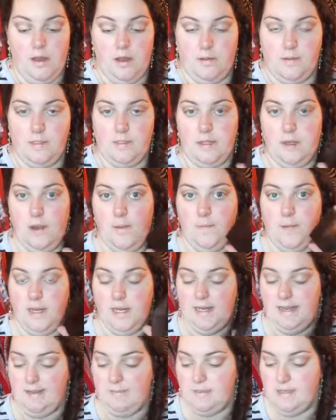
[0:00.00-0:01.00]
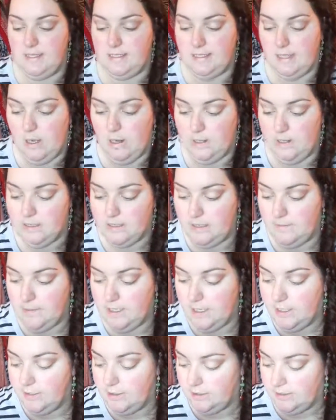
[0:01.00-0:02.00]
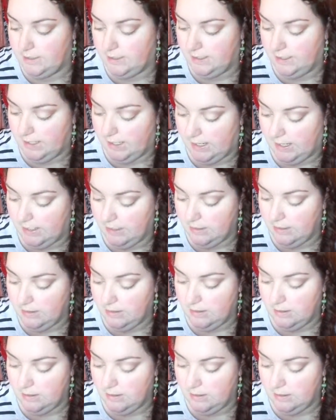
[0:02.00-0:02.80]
So I'm going to keep this out because I'm going to use it again.